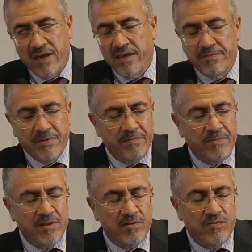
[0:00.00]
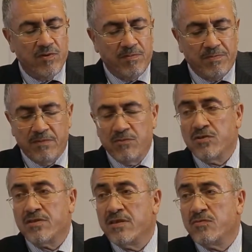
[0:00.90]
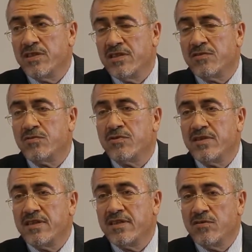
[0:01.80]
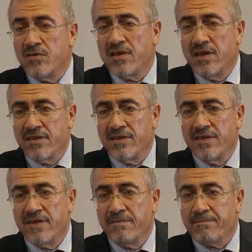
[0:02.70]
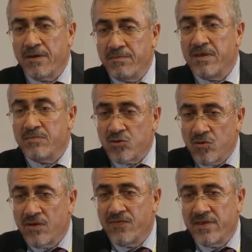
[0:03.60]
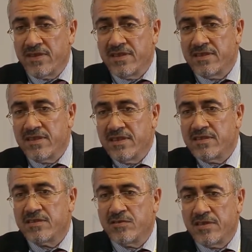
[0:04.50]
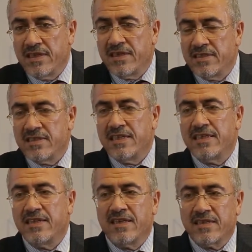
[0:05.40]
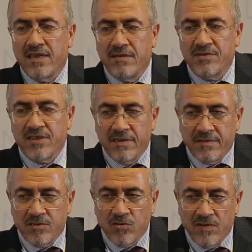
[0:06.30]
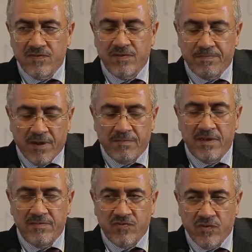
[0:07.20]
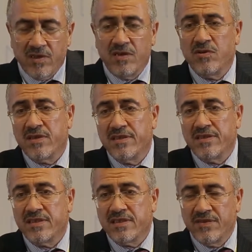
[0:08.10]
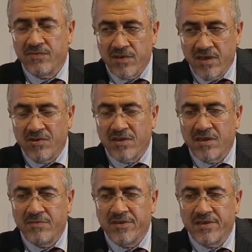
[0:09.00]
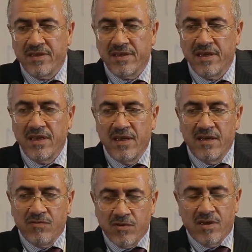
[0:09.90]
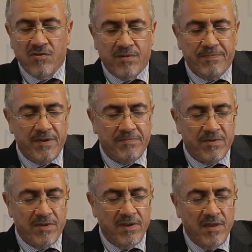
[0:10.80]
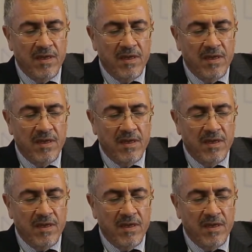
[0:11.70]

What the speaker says: write papers for promotion. We need to really look at the problem-solving research that comes and solves problems for our industry, for our community, for our people.